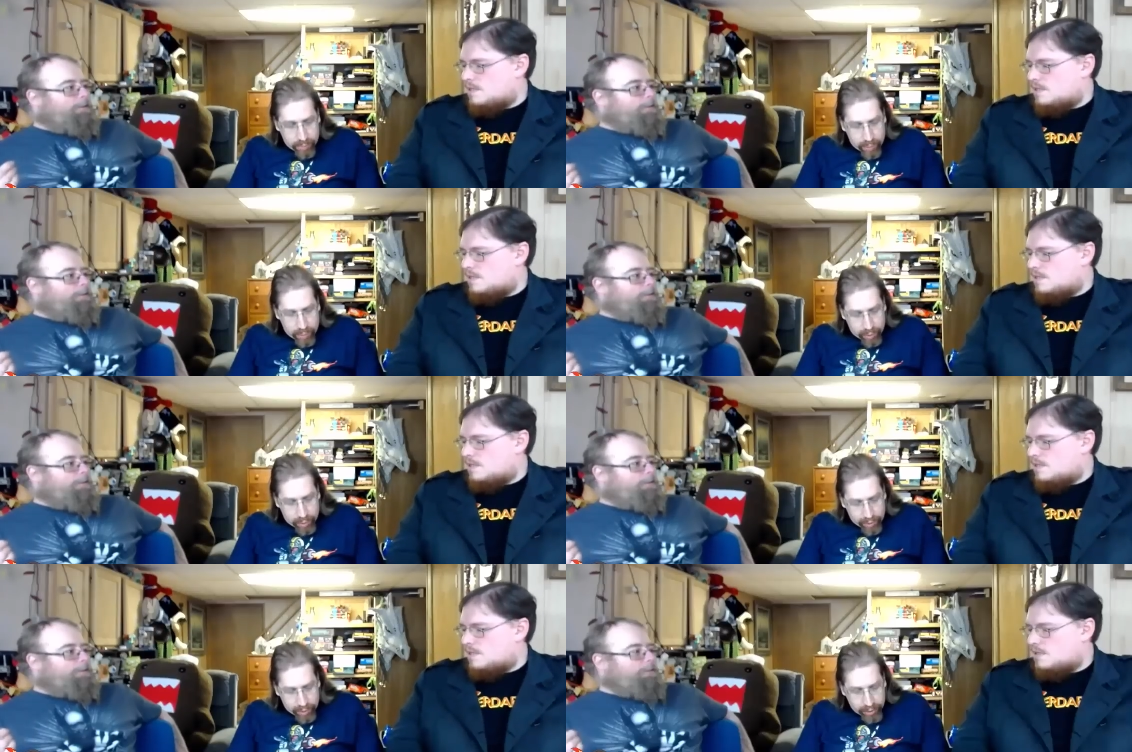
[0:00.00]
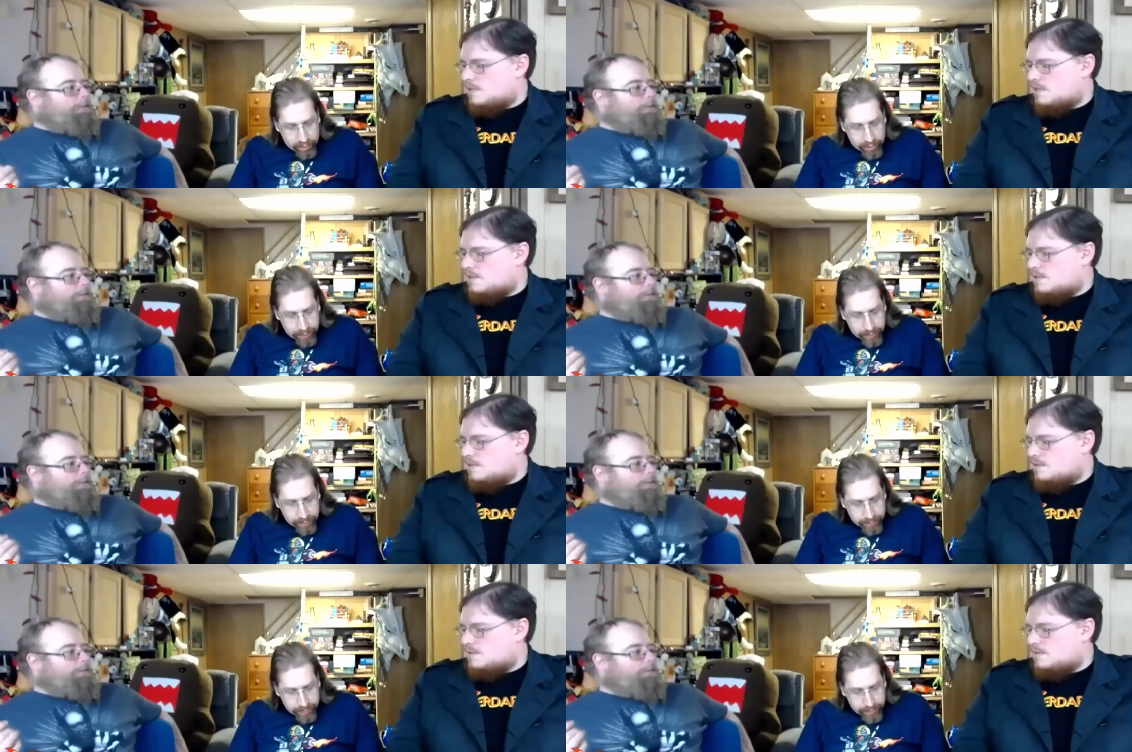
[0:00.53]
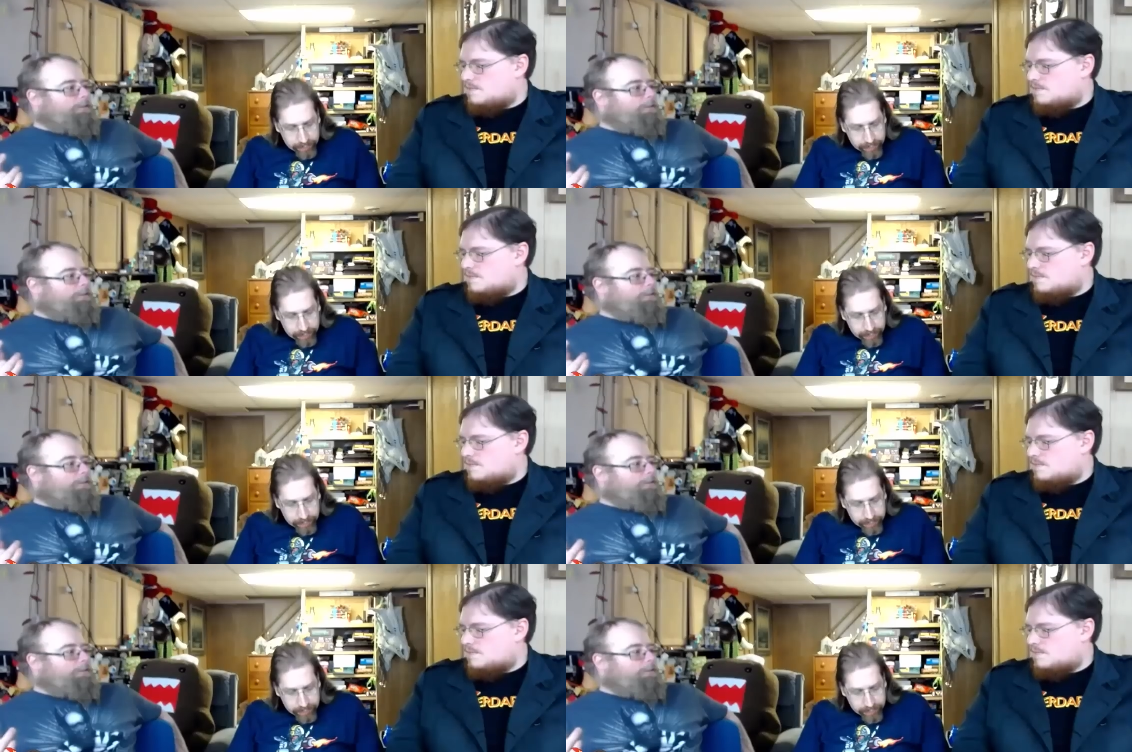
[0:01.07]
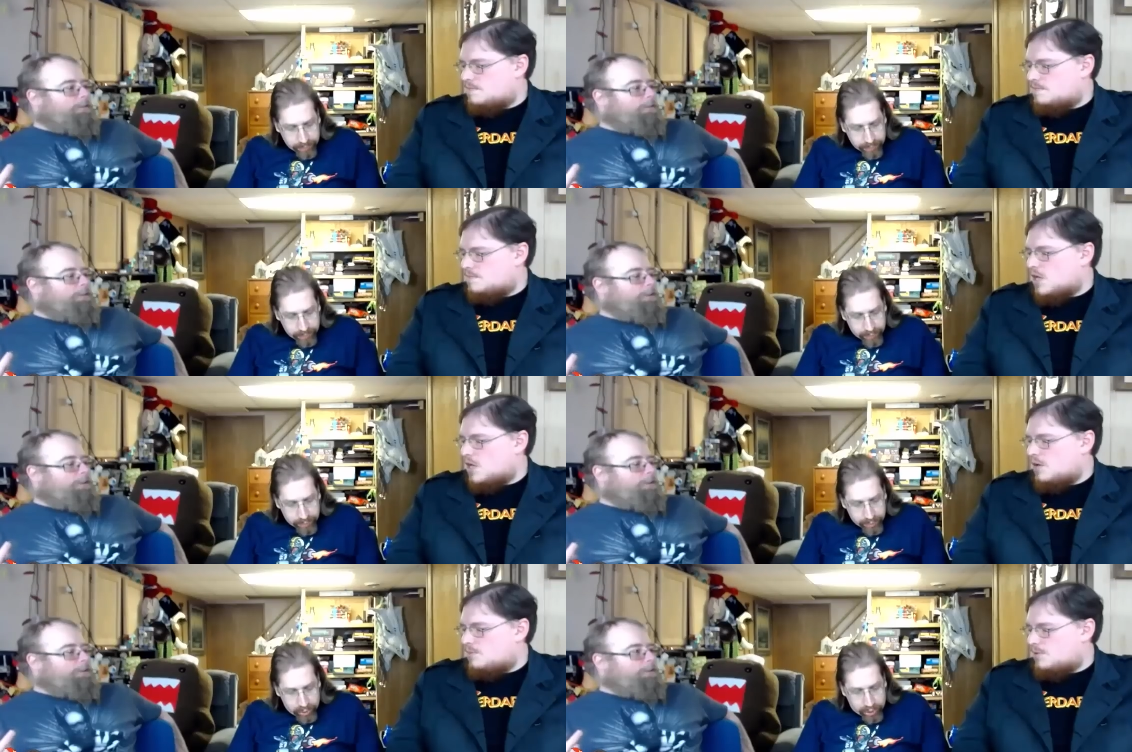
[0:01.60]
Speaker 1: ward.
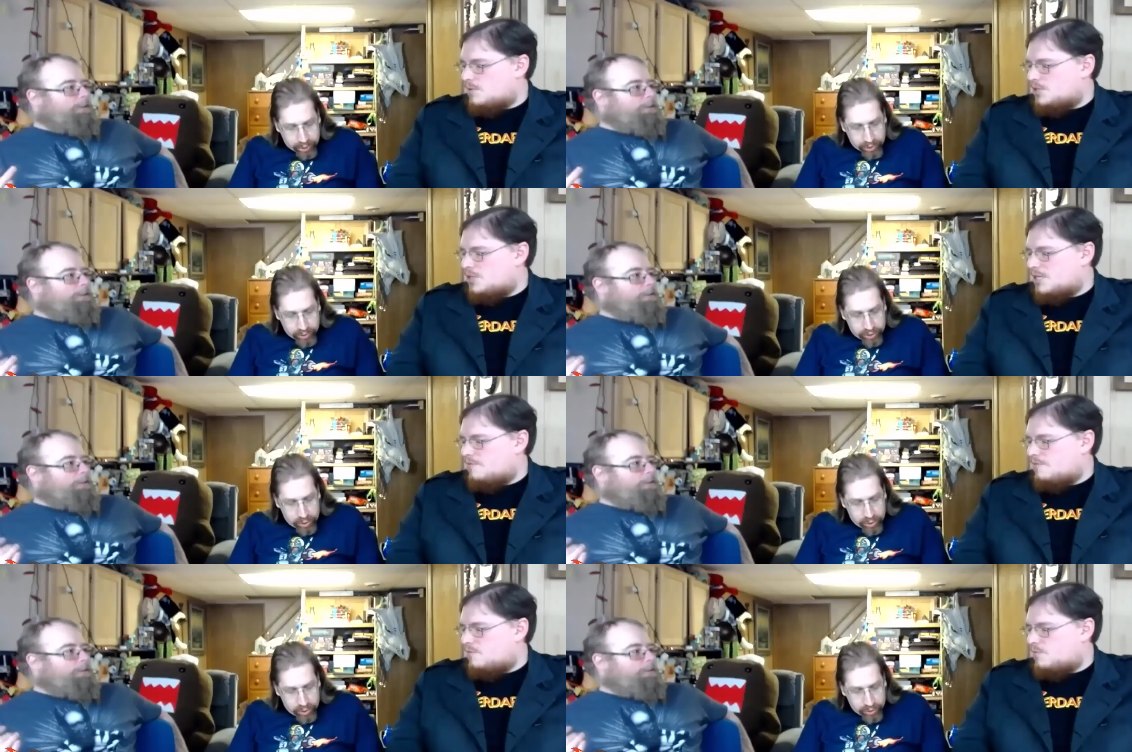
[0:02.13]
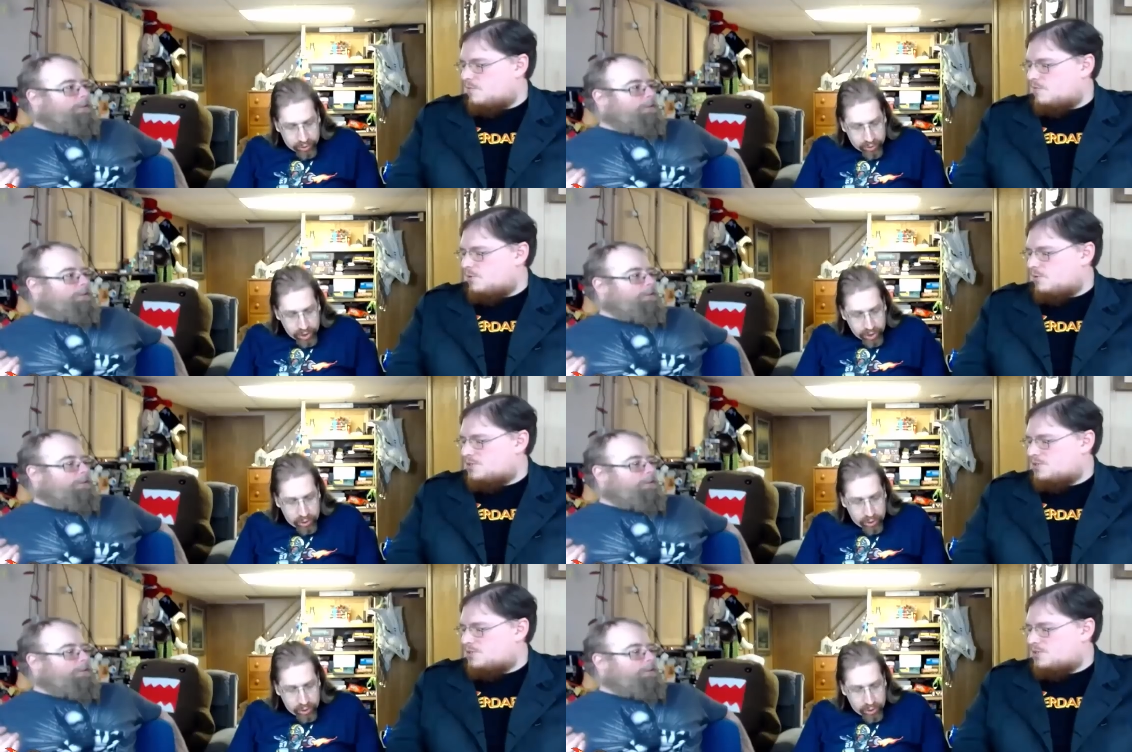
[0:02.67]
So you, can, you can you can,